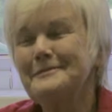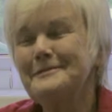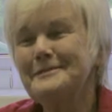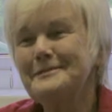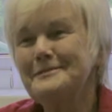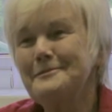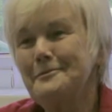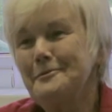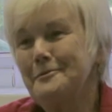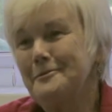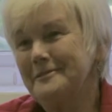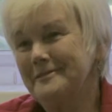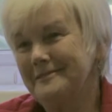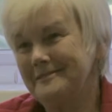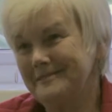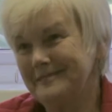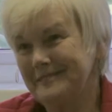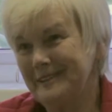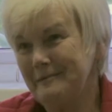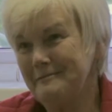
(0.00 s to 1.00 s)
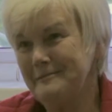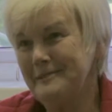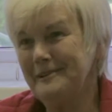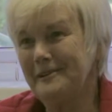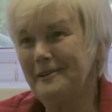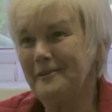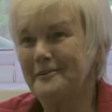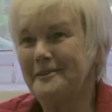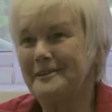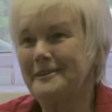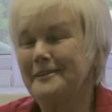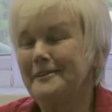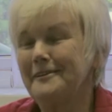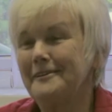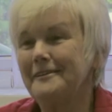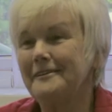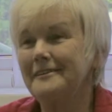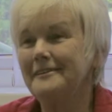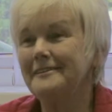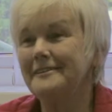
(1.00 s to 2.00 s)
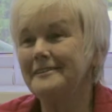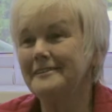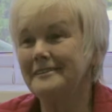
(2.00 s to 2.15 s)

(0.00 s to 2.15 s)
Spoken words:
So coming along here,